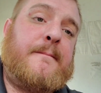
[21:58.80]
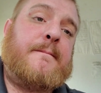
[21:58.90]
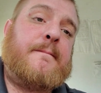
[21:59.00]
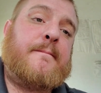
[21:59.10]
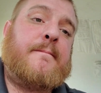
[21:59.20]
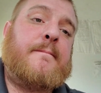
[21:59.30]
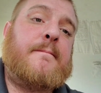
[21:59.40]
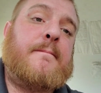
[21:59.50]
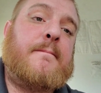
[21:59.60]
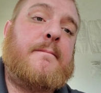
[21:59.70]

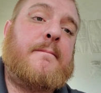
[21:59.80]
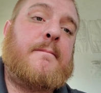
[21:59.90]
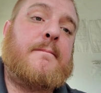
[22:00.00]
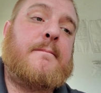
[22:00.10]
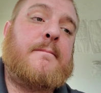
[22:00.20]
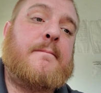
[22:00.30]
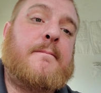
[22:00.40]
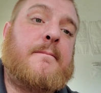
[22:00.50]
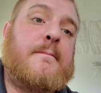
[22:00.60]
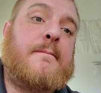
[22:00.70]

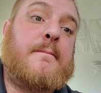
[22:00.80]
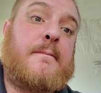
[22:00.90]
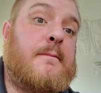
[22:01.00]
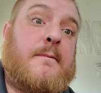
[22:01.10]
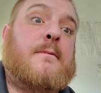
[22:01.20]
Nothing is said.